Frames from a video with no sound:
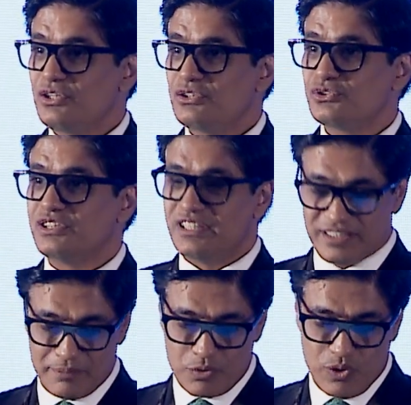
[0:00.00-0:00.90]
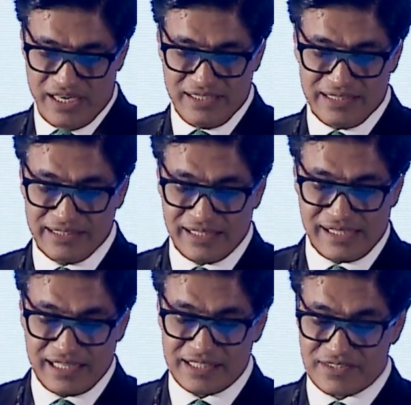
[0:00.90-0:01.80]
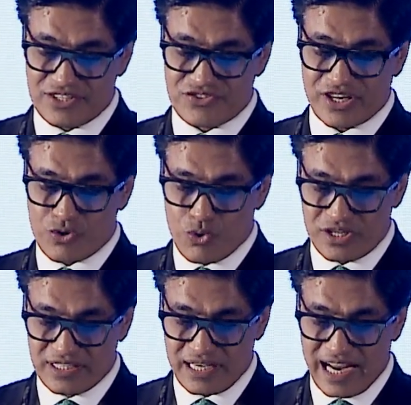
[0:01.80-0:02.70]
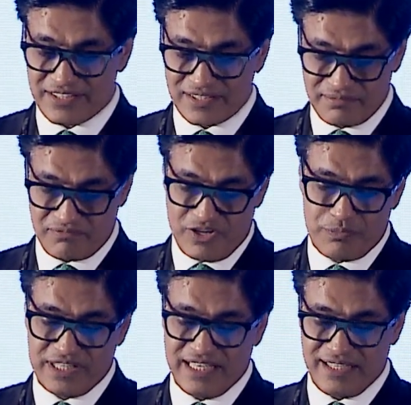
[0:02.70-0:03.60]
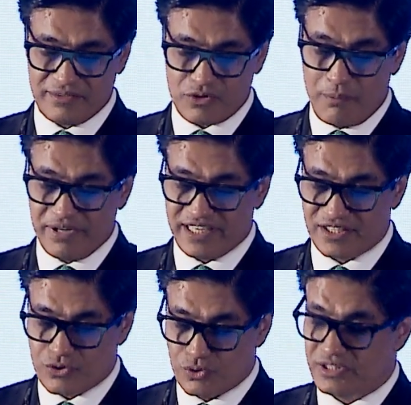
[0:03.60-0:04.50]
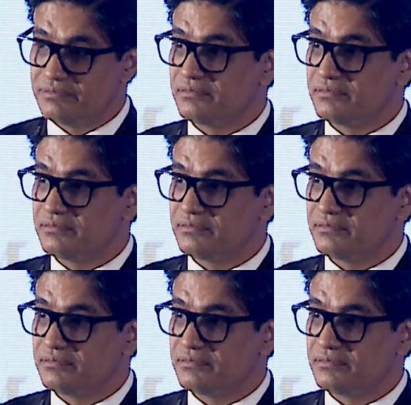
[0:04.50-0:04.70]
So the number 1, district court will be the competent court